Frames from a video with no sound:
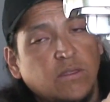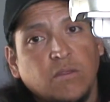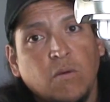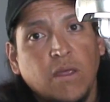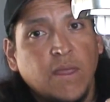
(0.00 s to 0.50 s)

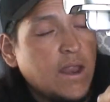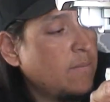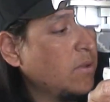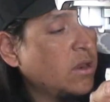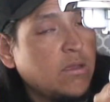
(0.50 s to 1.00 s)
The one that
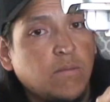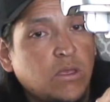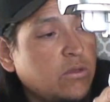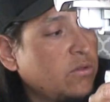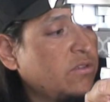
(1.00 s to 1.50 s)
I'm going to be
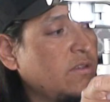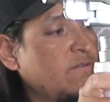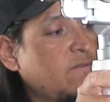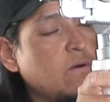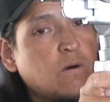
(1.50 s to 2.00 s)
using
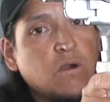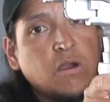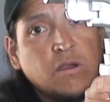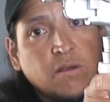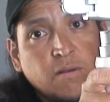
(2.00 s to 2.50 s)
for
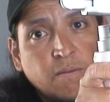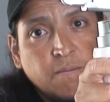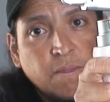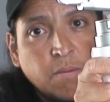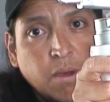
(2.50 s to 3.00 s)

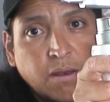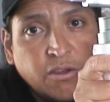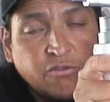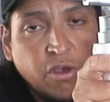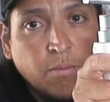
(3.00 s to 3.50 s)
the
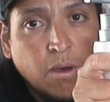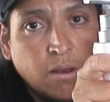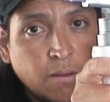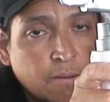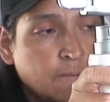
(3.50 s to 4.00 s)
bendy tripod.